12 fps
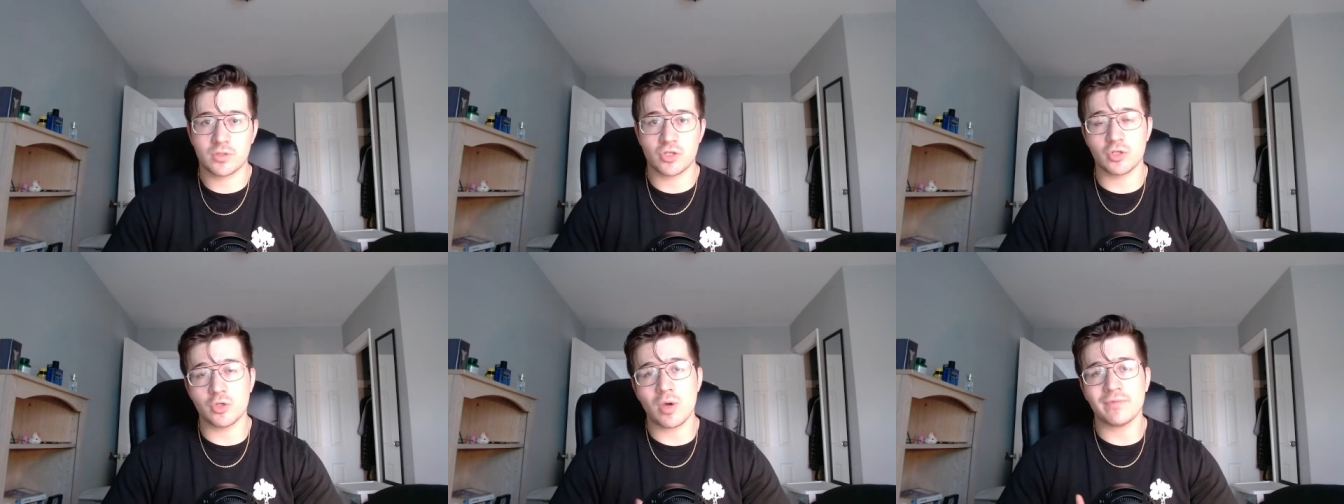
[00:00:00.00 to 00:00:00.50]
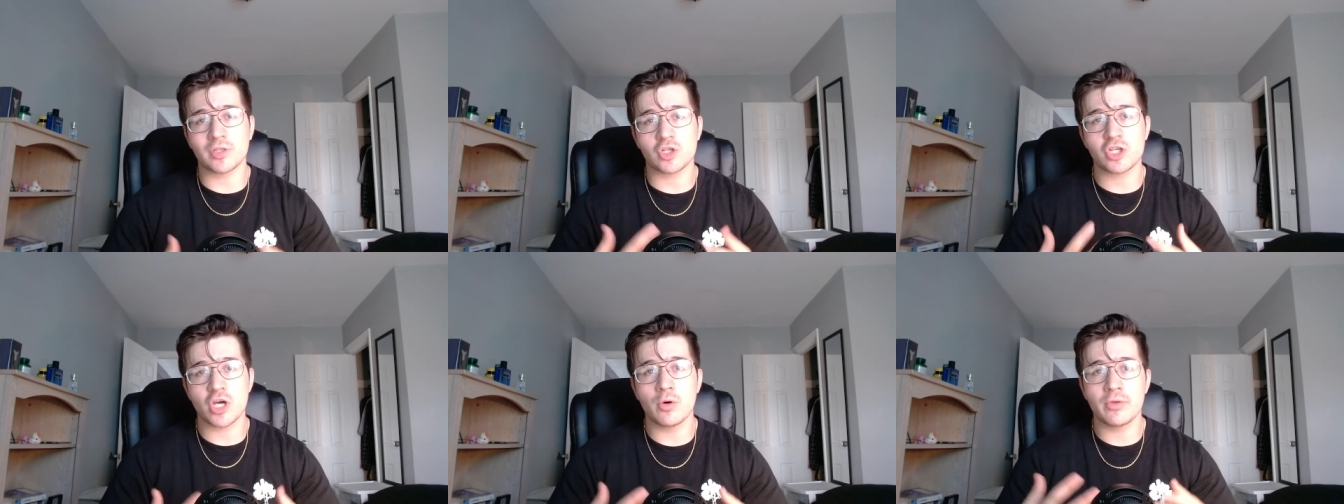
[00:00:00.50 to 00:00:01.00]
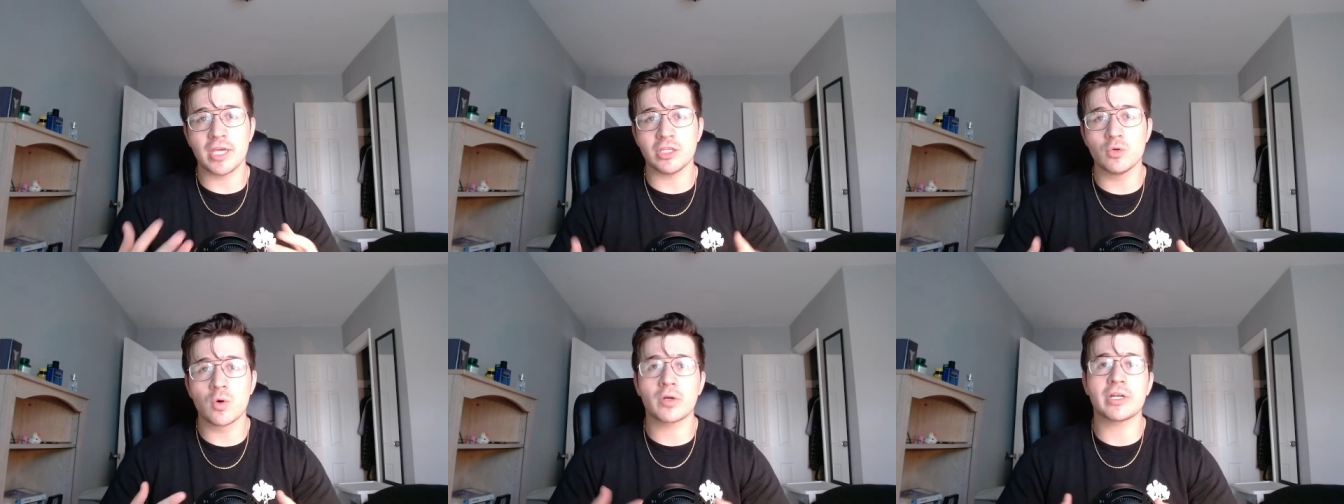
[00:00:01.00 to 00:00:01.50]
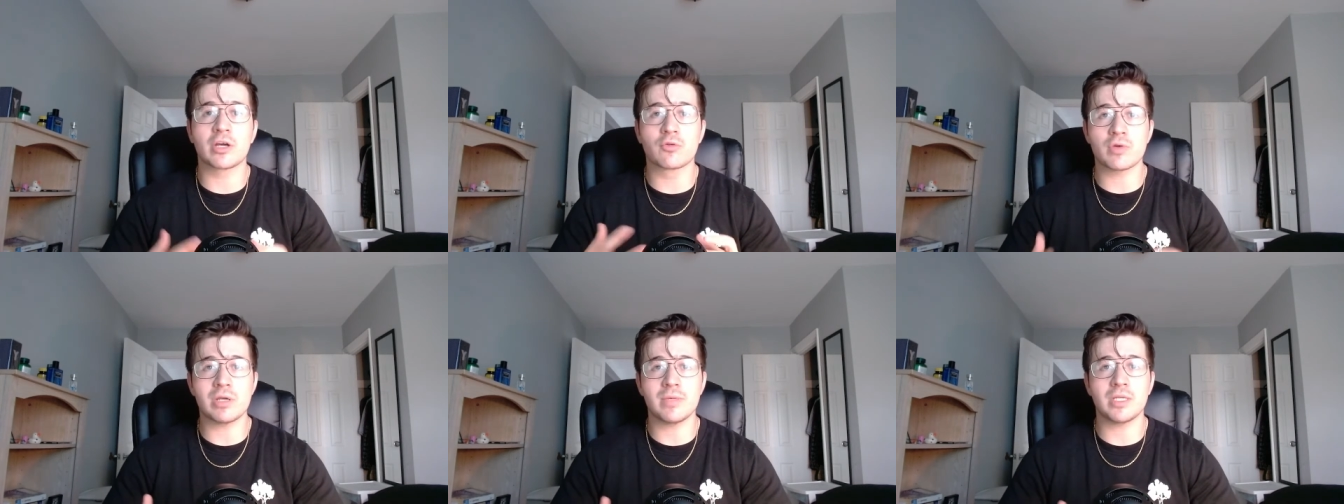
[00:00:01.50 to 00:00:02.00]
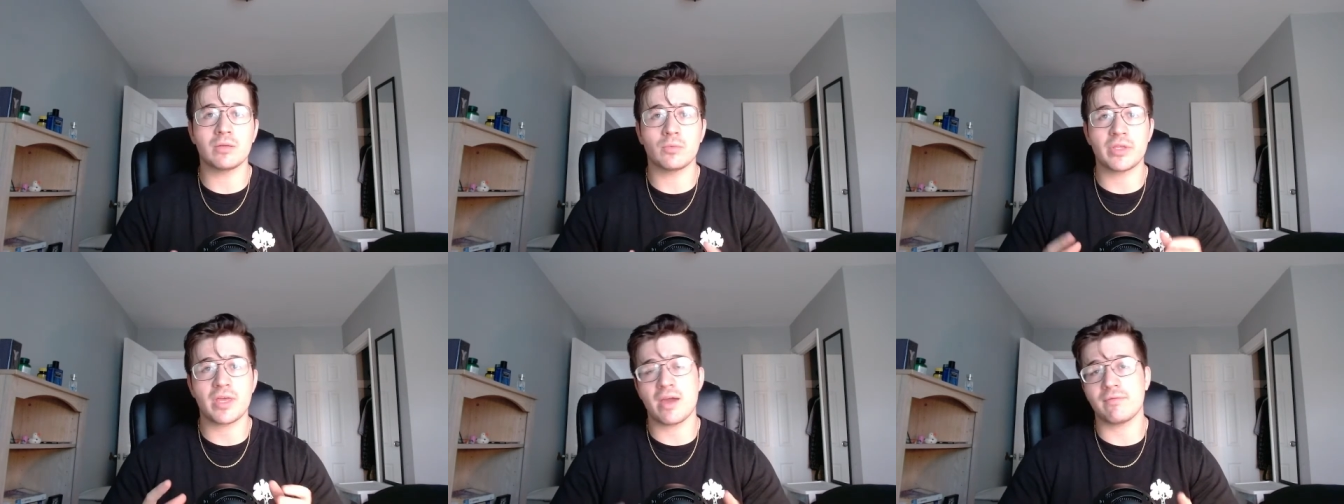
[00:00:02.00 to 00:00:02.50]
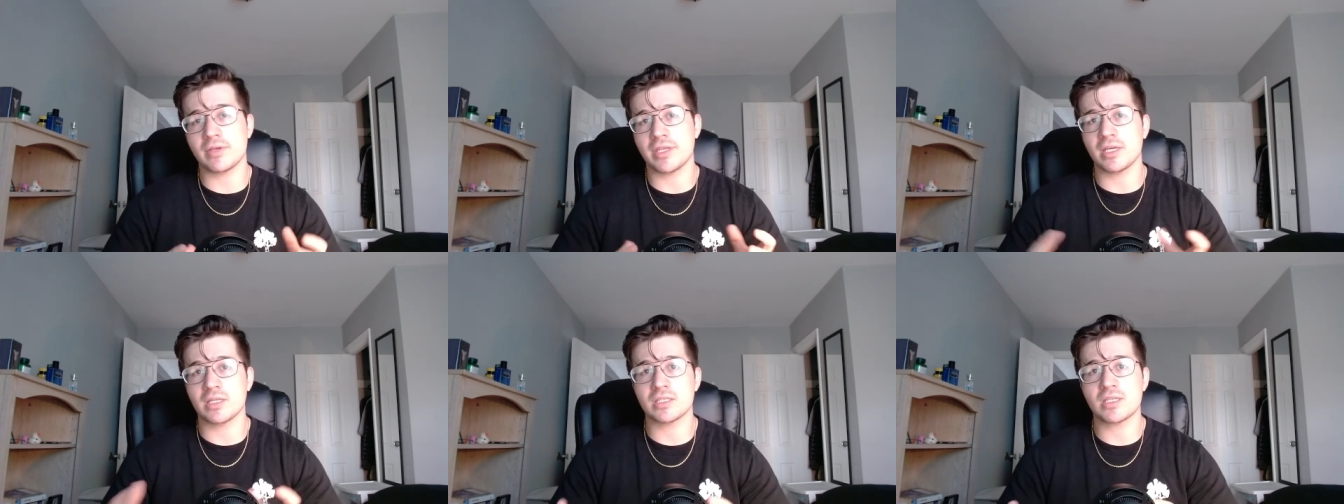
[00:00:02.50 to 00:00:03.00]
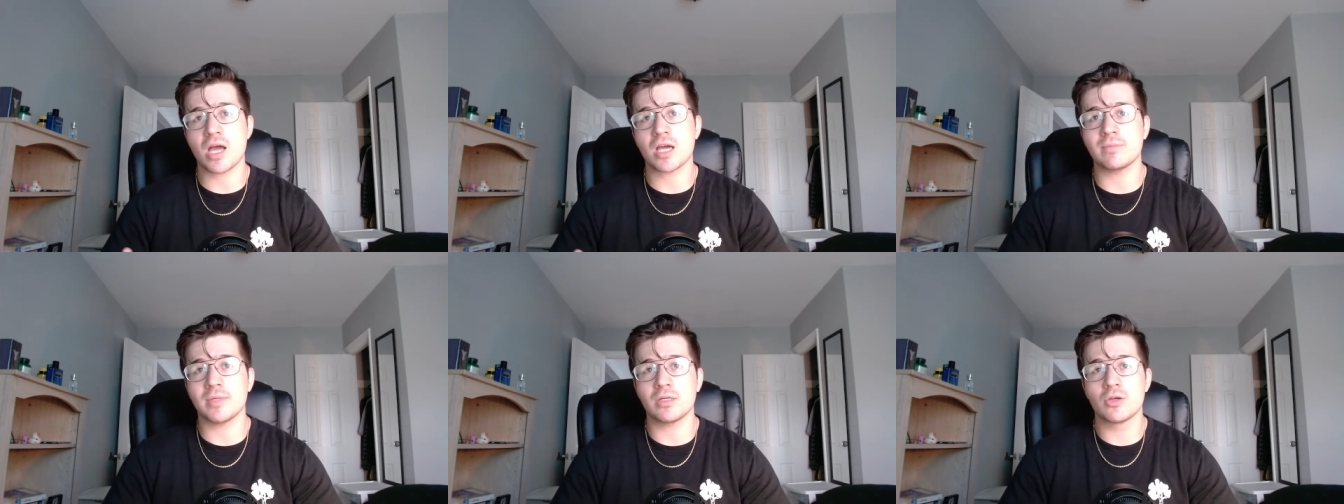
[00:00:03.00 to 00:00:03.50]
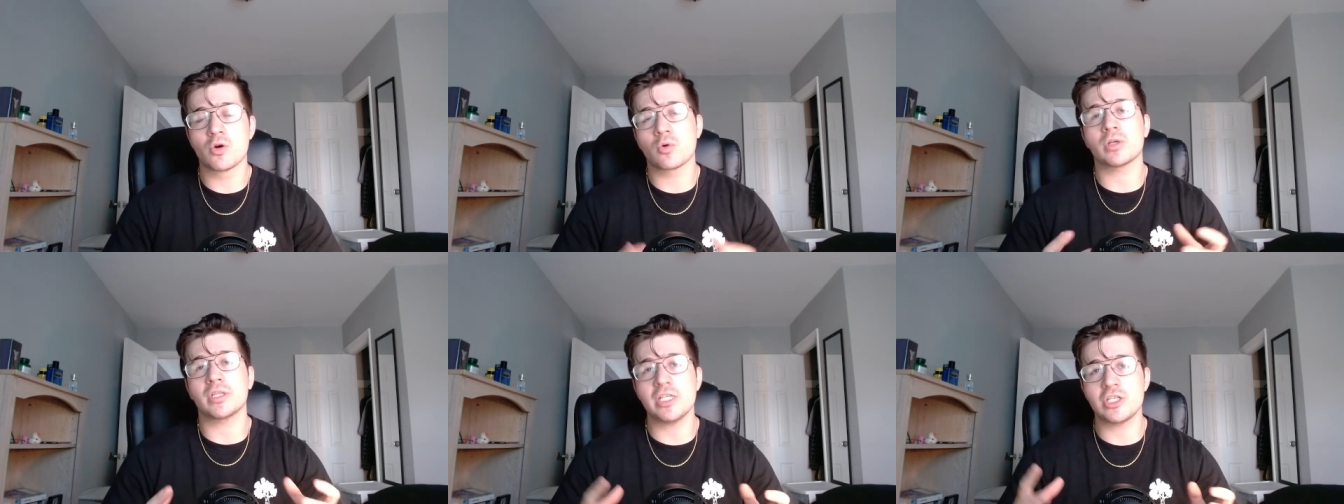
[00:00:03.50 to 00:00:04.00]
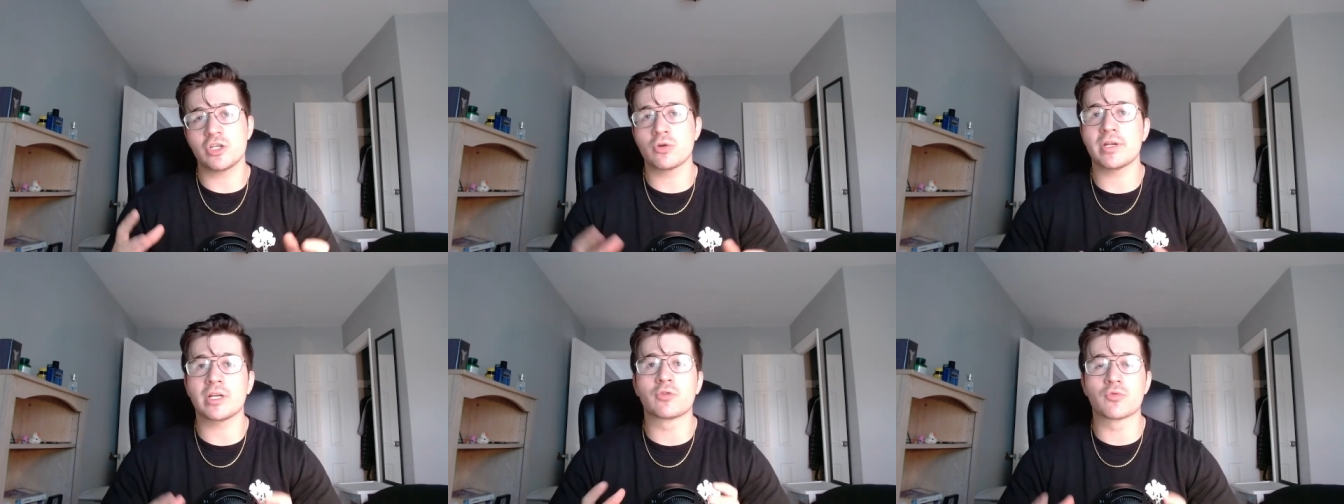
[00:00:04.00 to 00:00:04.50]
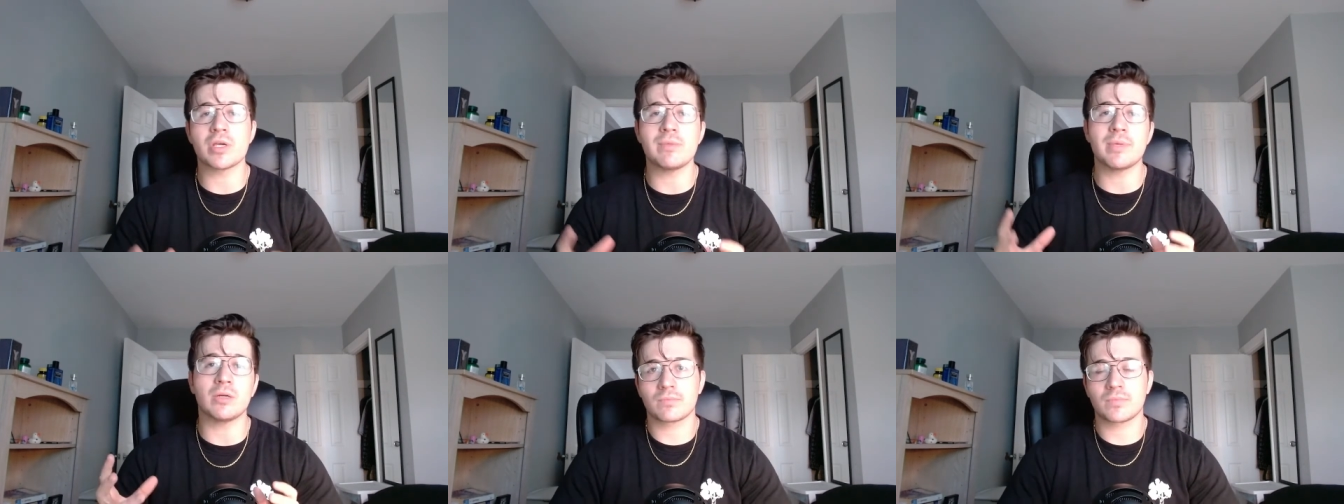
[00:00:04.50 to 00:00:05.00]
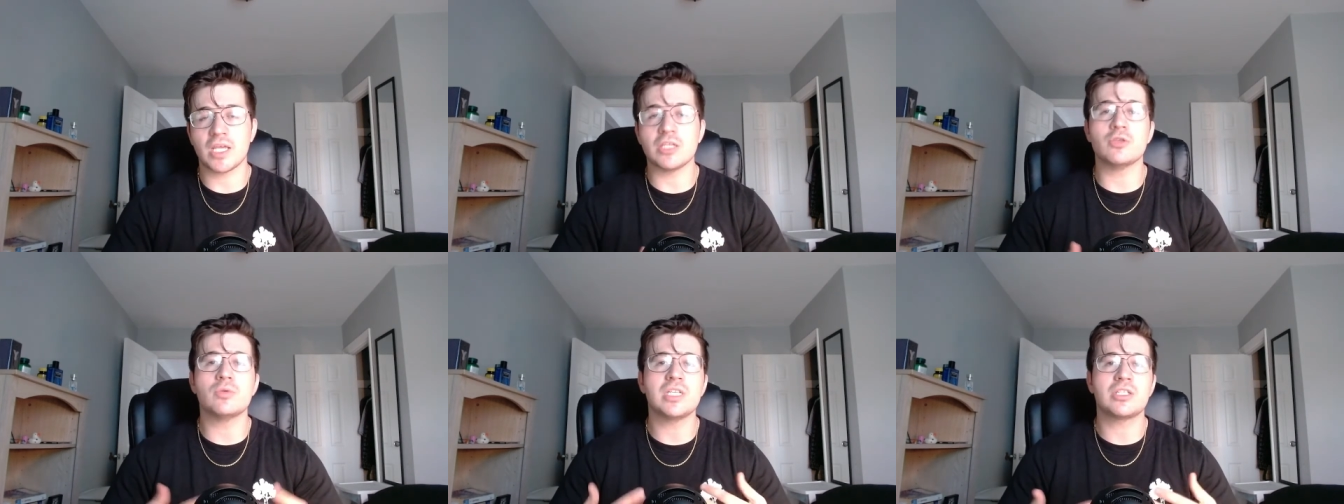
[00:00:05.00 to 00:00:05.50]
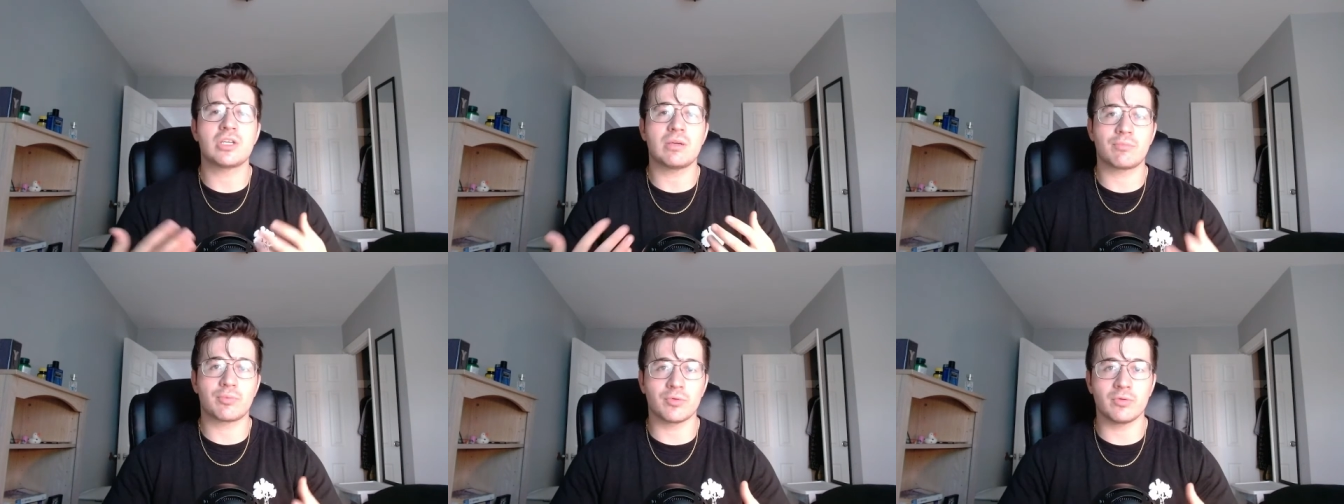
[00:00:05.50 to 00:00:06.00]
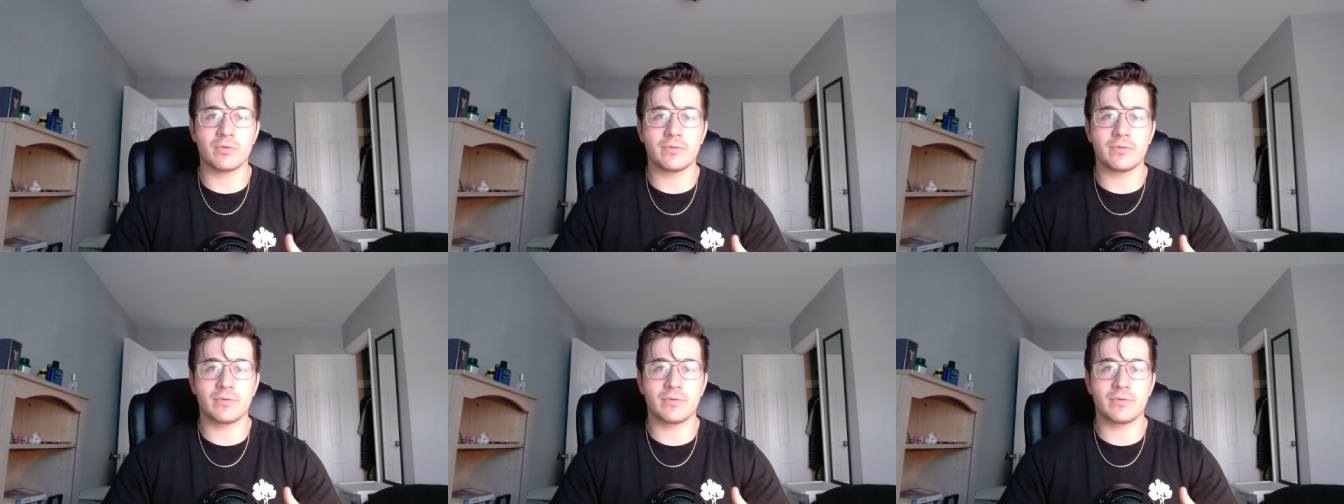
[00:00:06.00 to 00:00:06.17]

So you have to show that you are in agreement with everything in this document, or at least you're in agreement that you need to improve